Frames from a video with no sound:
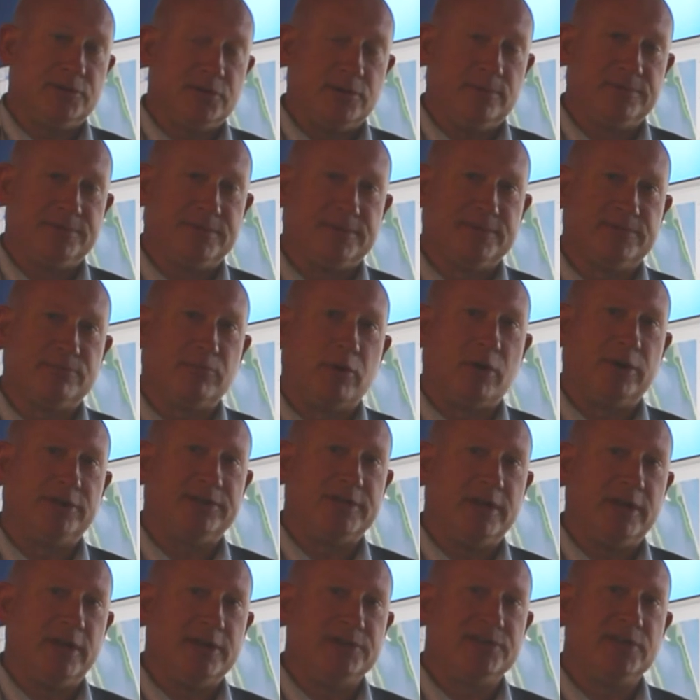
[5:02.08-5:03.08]
terms of
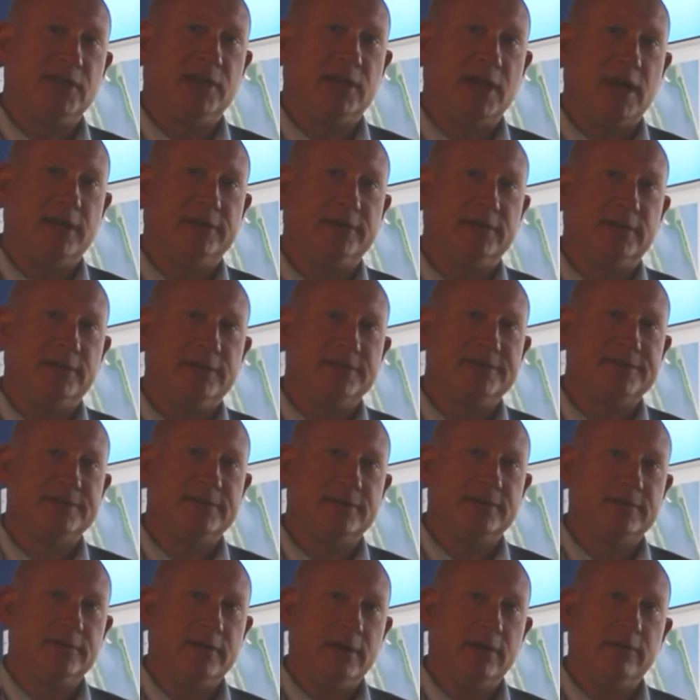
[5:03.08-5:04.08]
smart energy catalyst
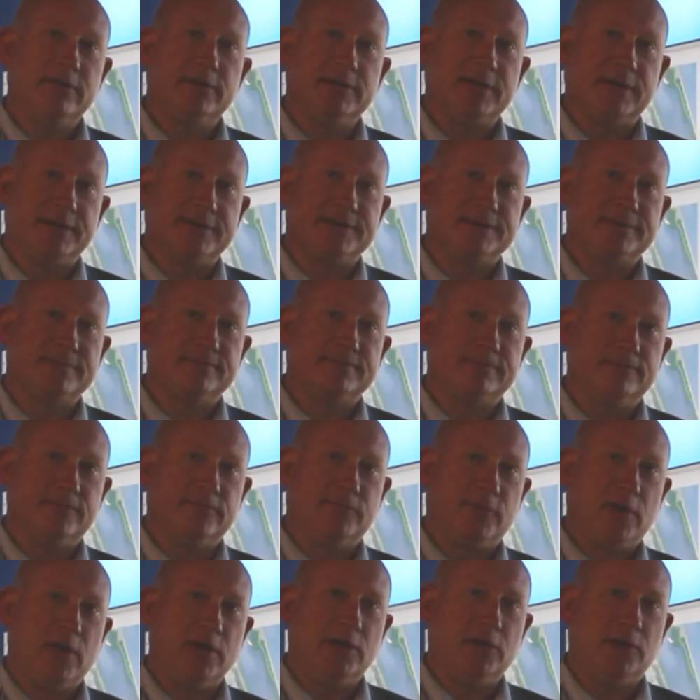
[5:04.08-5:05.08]
here in Nice.
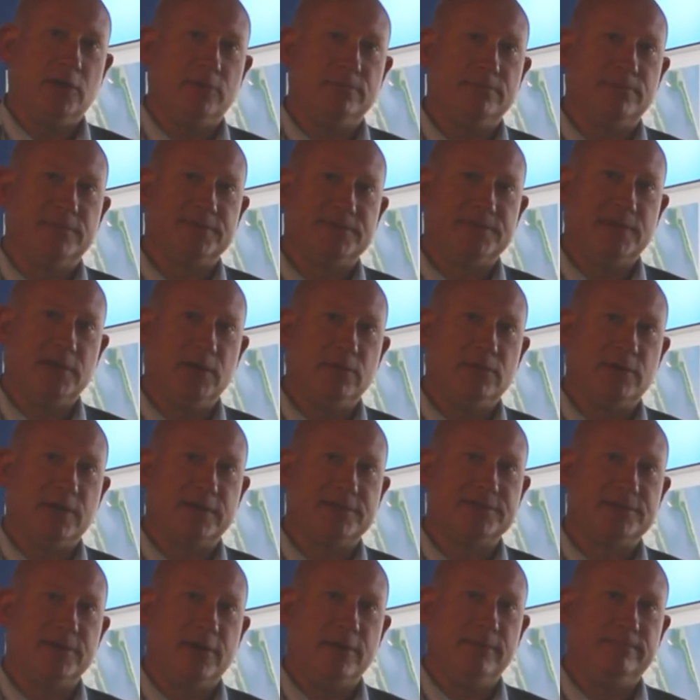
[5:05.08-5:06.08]
Thank you, and see you
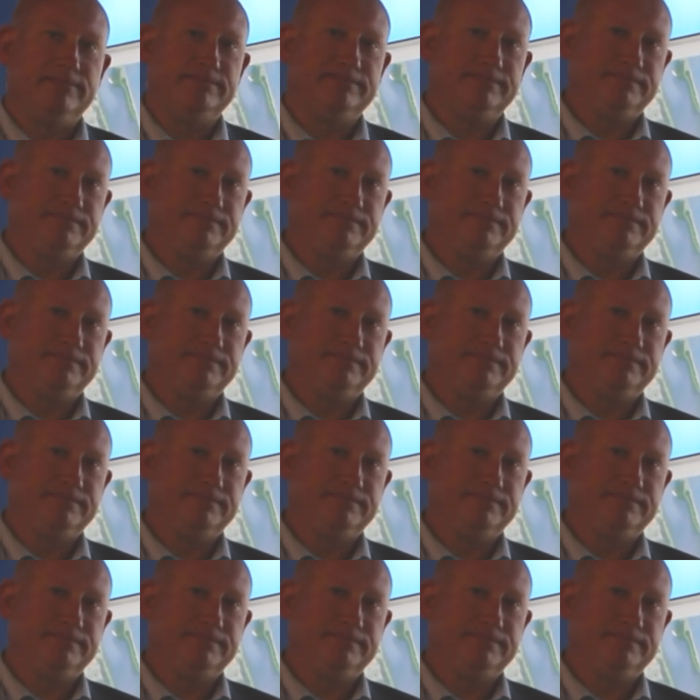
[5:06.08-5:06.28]
next year.